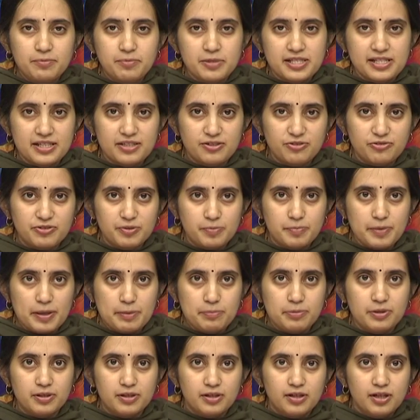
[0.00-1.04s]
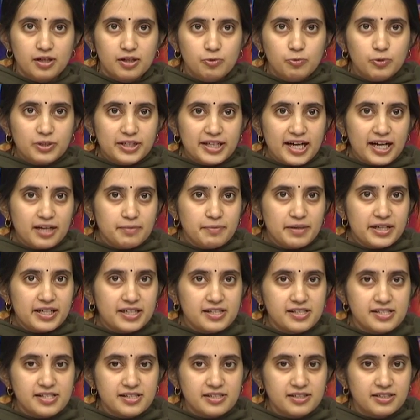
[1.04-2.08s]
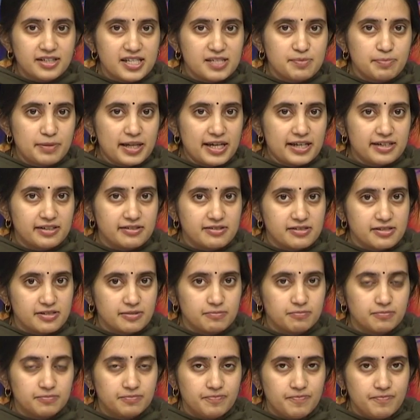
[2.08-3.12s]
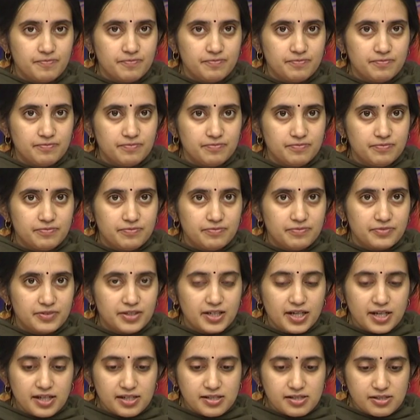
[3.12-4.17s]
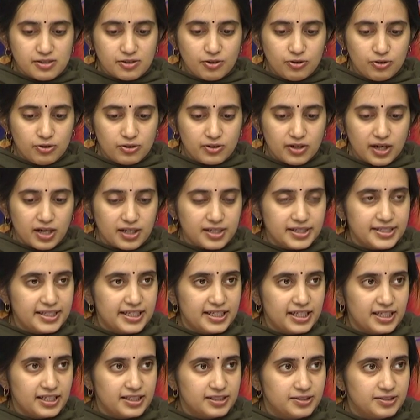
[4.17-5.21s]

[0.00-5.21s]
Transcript: percent of the paper. Would that be considered as plagiarism? Yes, no, can't tell.